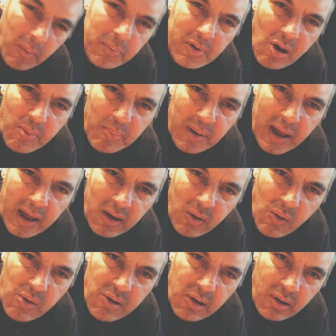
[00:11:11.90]
just play
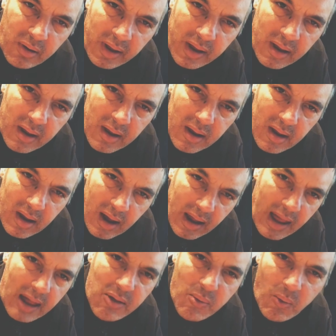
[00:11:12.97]
acoustically. And
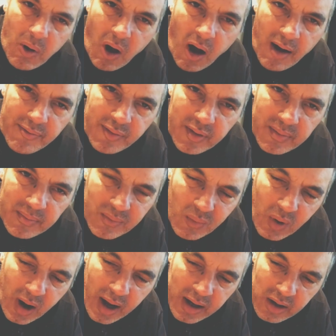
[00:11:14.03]
that's often
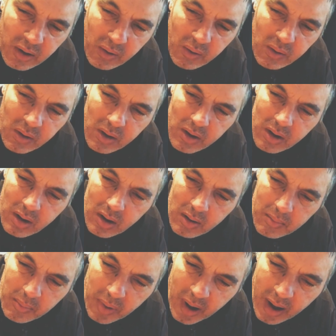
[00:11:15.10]
what I do.
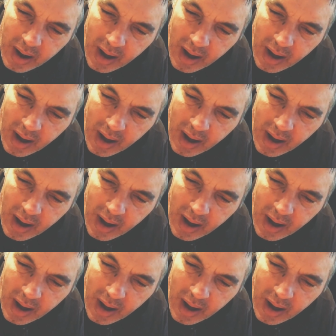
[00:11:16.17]
But,